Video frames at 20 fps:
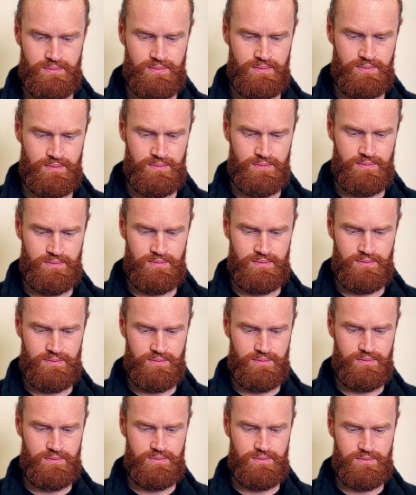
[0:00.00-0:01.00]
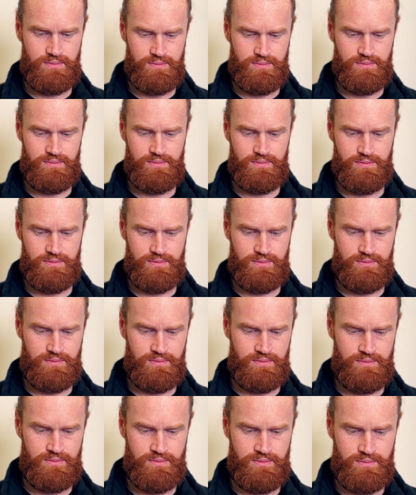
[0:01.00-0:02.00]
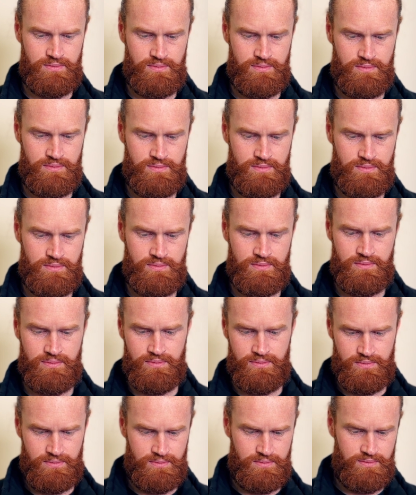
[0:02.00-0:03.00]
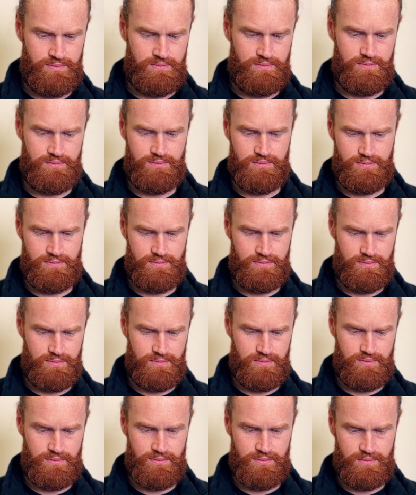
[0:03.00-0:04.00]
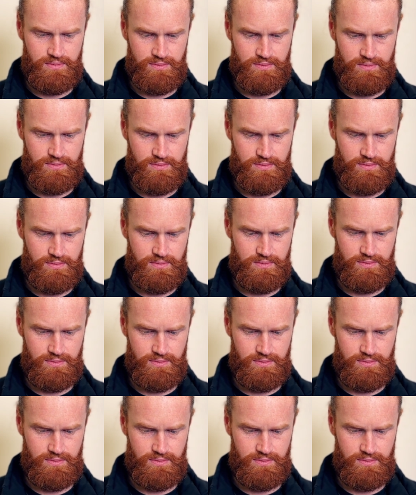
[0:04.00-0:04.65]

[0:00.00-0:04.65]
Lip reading: Nobody speaks.